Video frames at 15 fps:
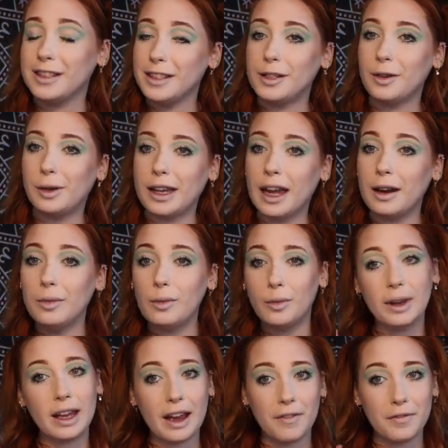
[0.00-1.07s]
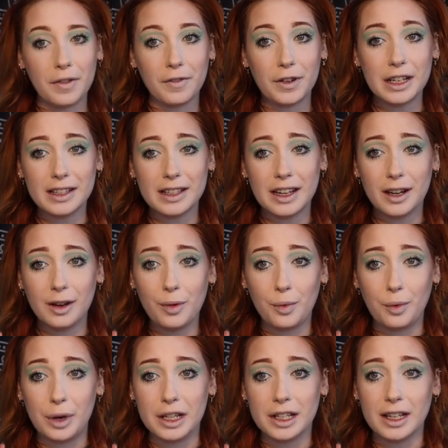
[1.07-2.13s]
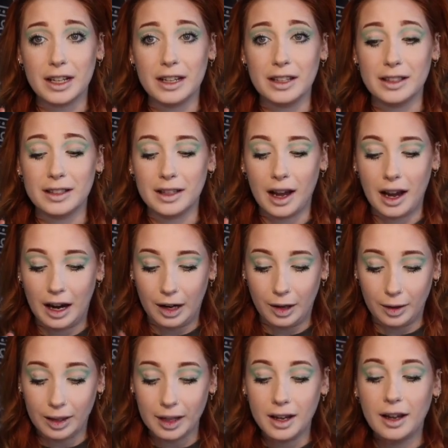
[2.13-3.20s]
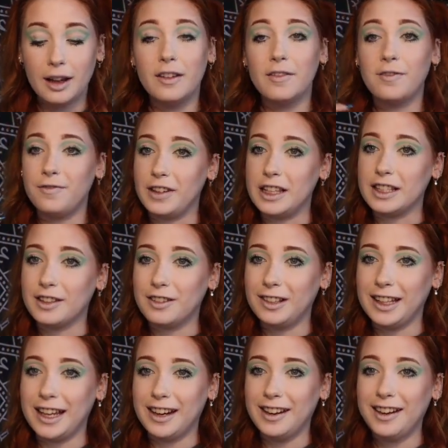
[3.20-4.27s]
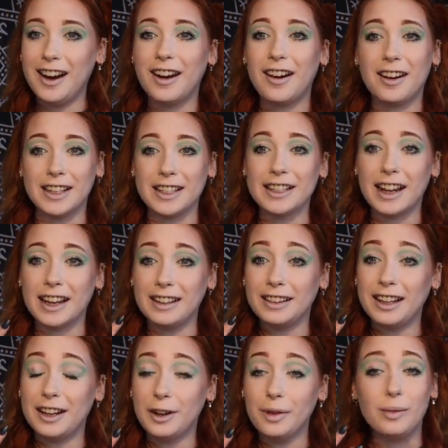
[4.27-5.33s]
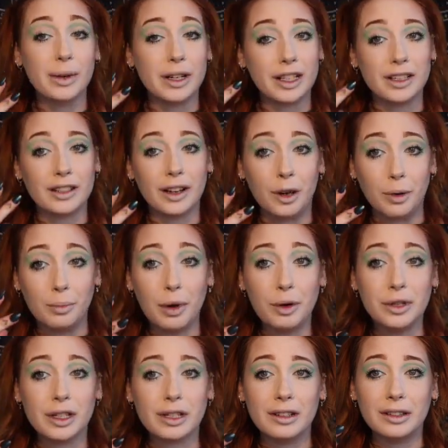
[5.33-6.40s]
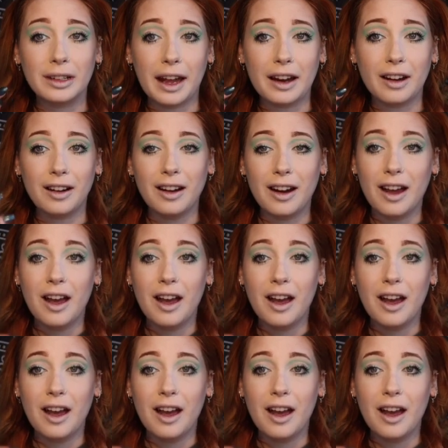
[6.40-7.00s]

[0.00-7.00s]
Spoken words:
So again, we have the first layer, which is our physical layer, our second layer, which is our emotional layer,